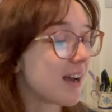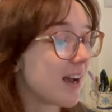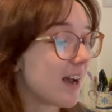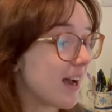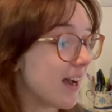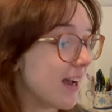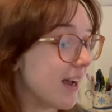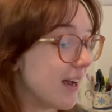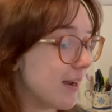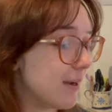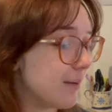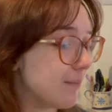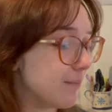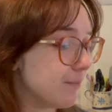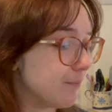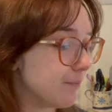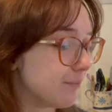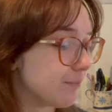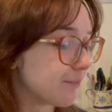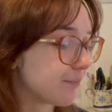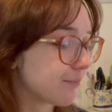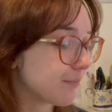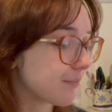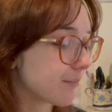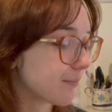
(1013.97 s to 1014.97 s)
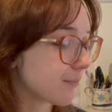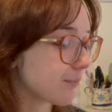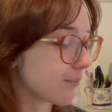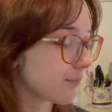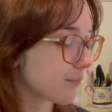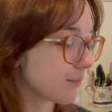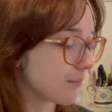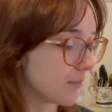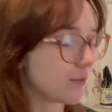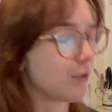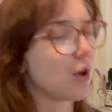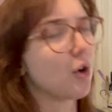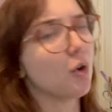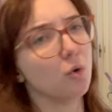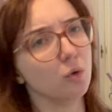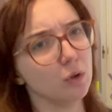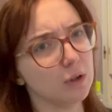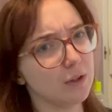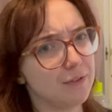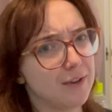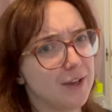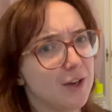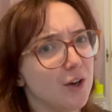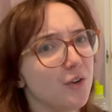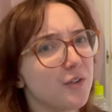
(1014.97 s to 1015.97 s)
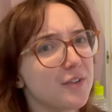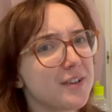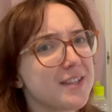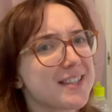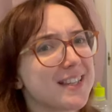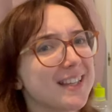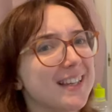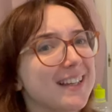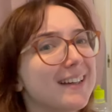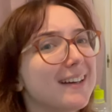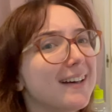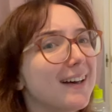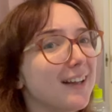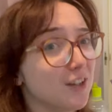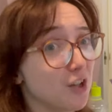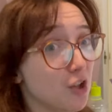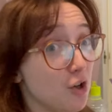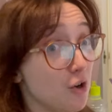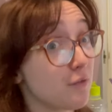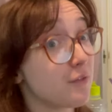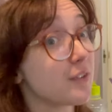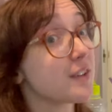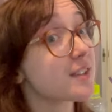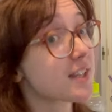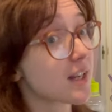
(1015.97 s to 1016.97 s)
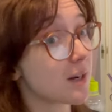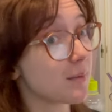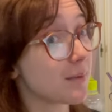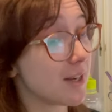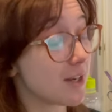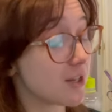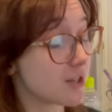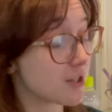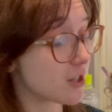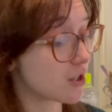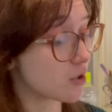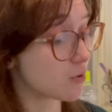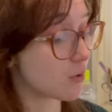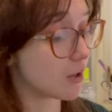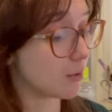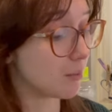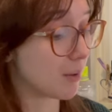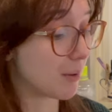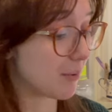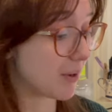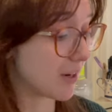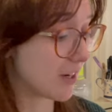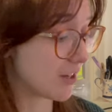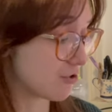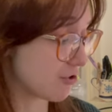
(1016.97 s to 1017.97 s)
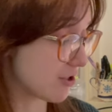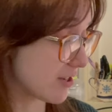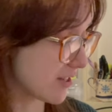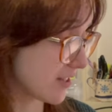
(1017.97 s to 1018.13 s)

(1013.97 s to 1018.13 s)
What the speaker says: Not all of it, obviously. A lot of it's gonna be used to twirl my wedding dress